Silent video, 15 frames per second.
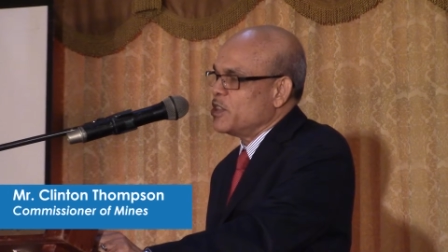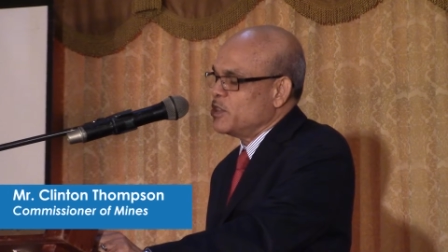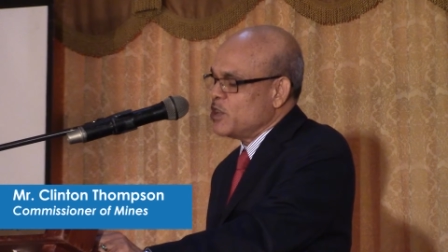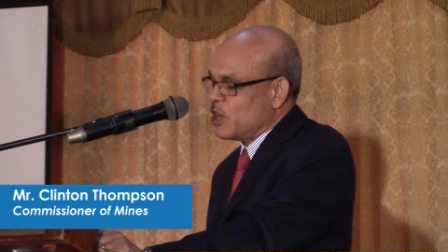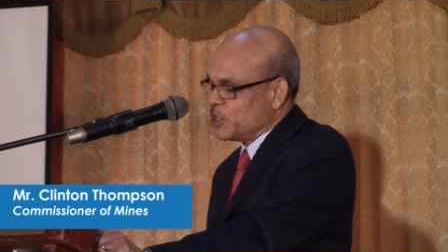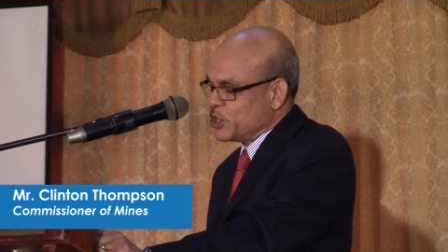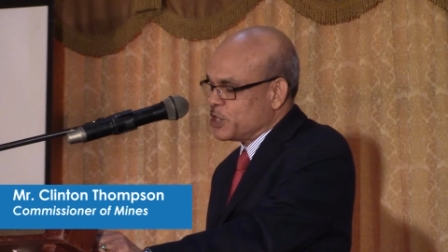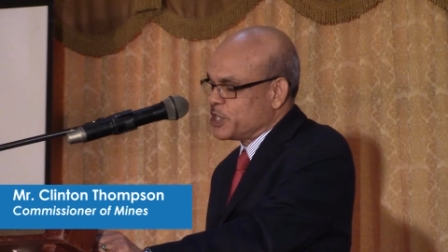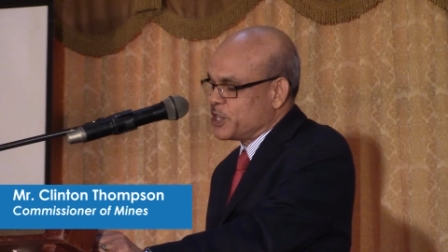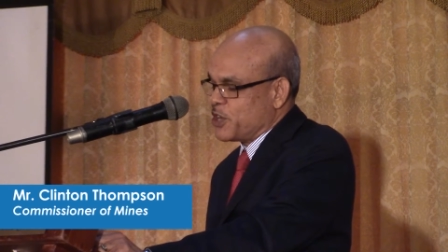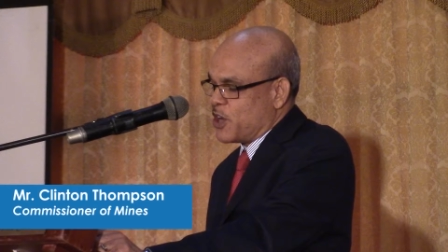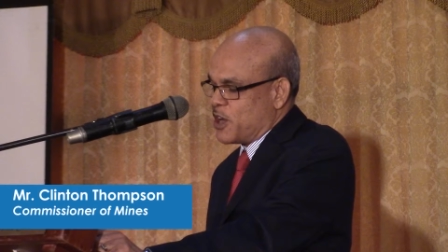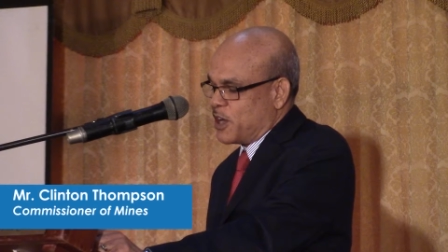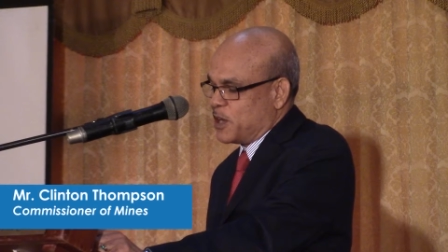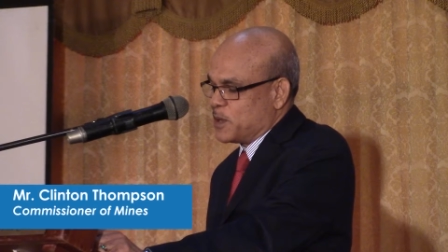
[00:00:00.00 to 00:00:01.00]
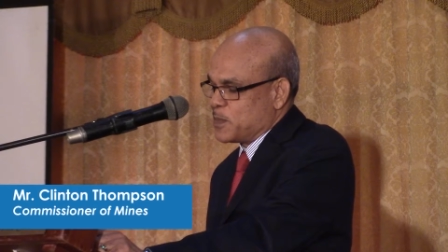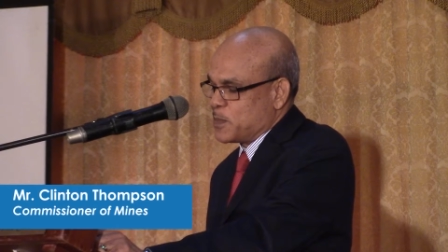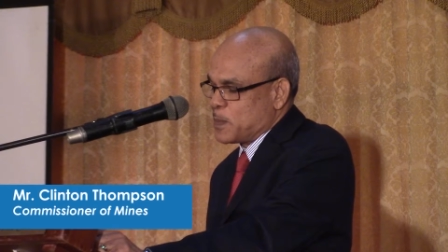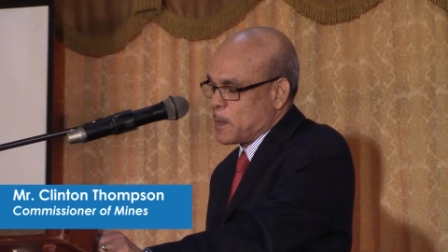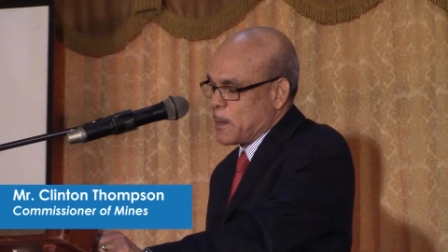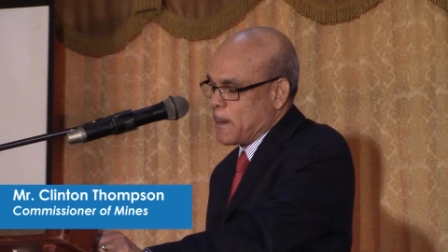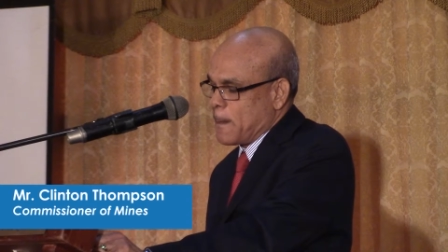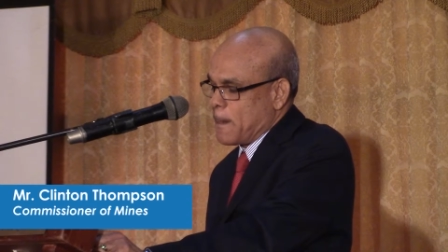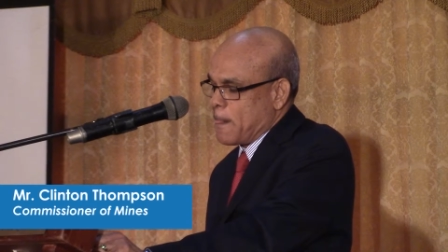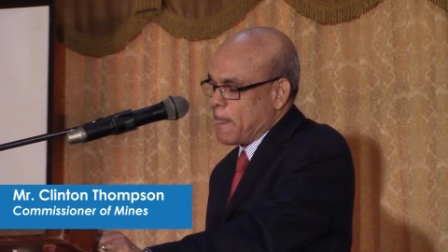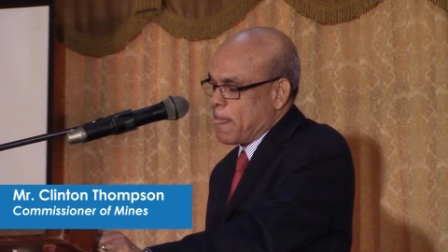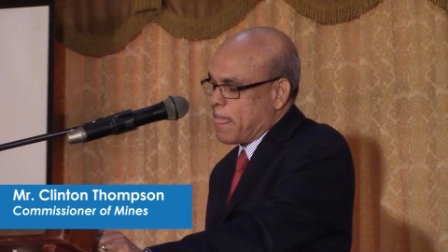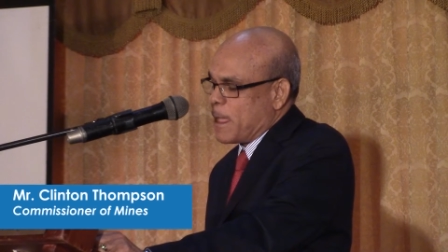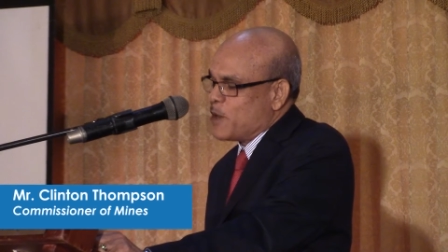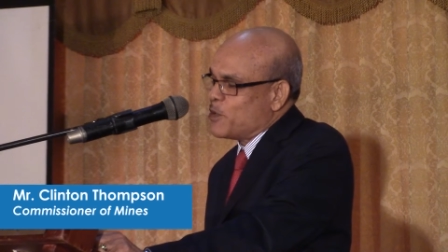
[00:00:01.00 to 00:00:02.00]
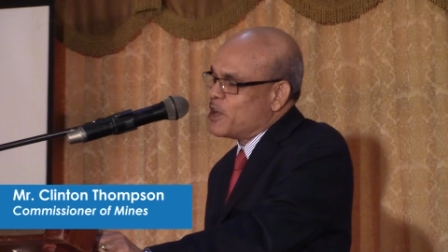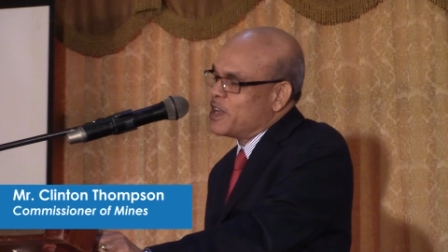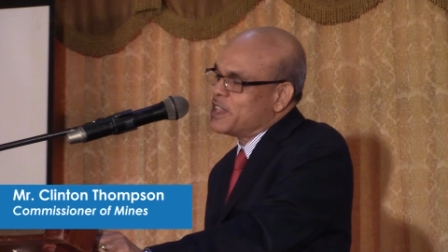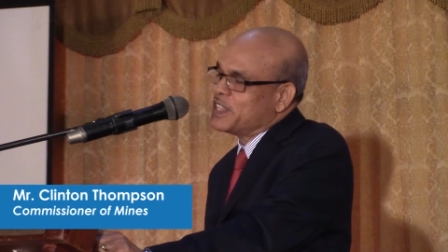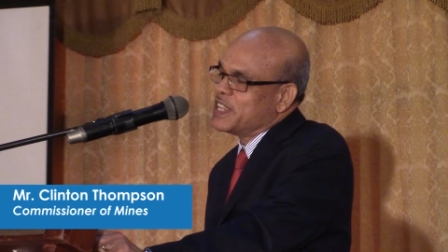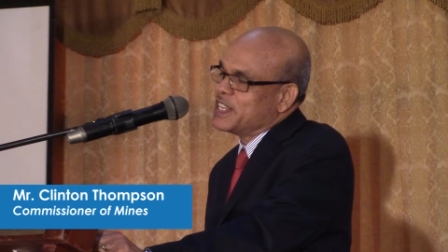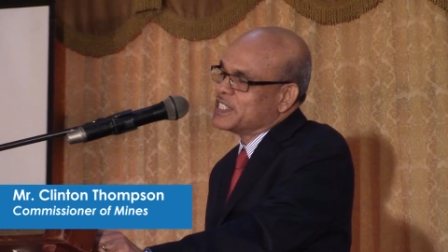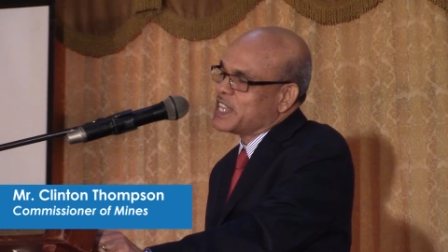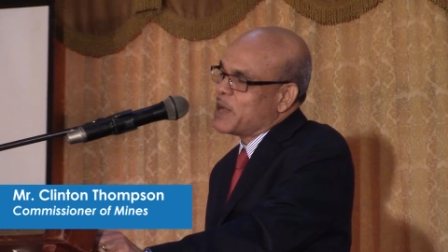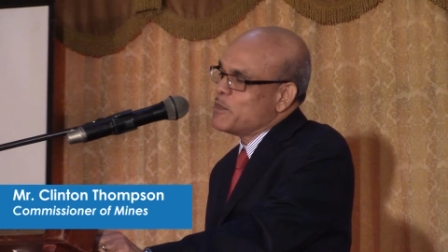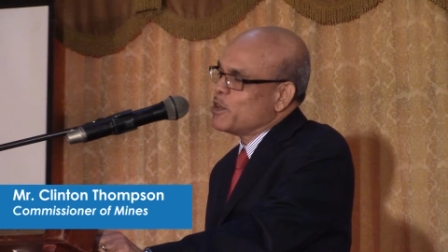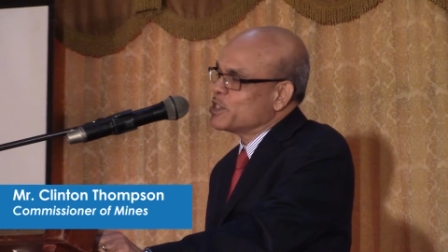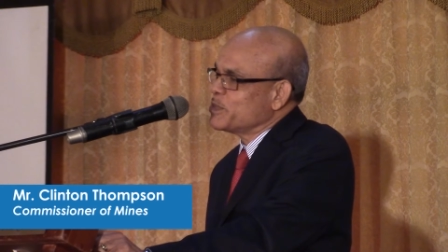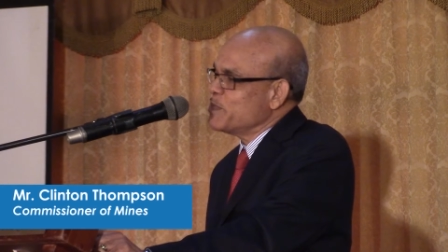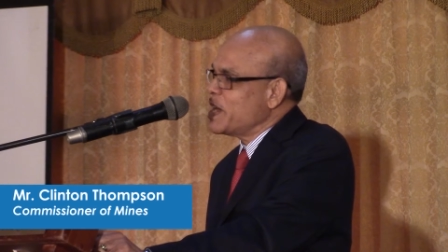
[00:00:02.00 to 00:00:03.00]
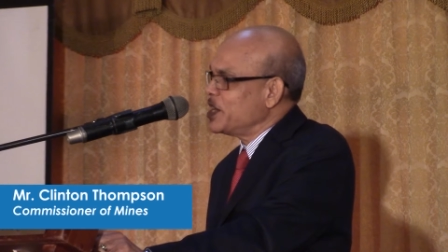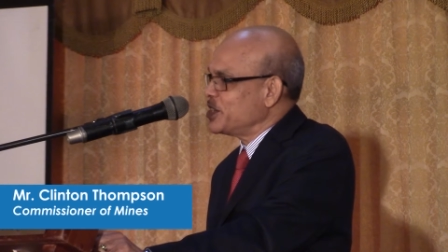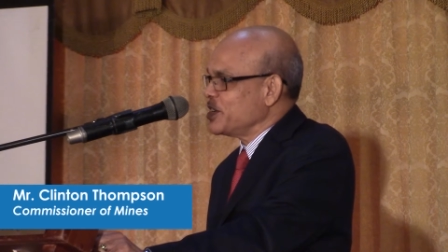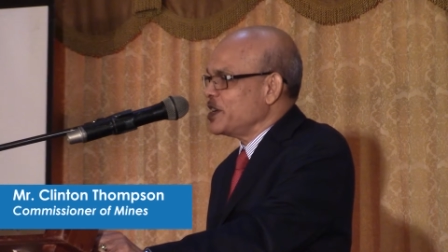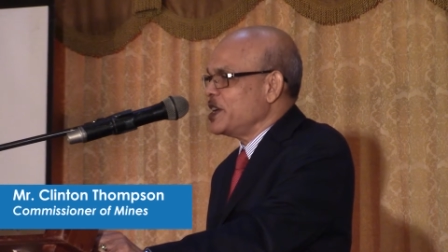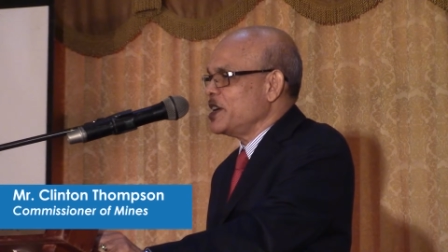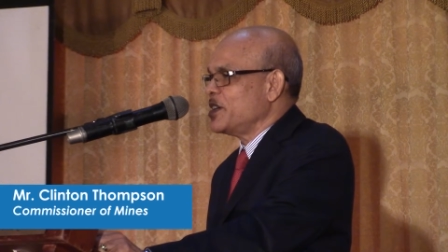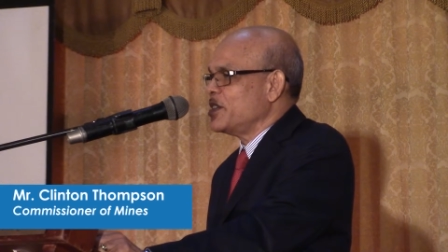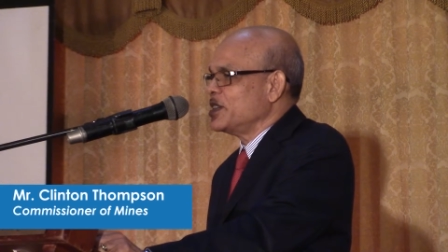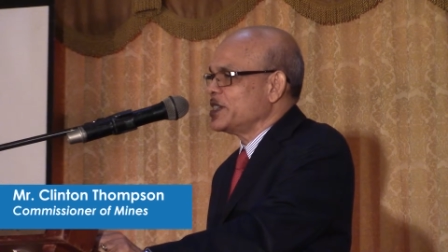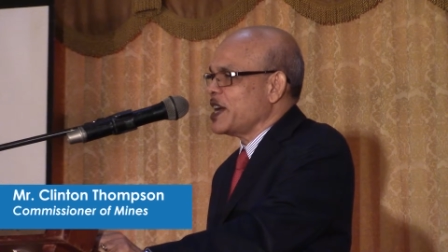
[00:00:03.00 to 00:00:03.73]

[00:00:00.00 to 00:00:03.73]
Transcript: Not just talk. One of the things I must mention here is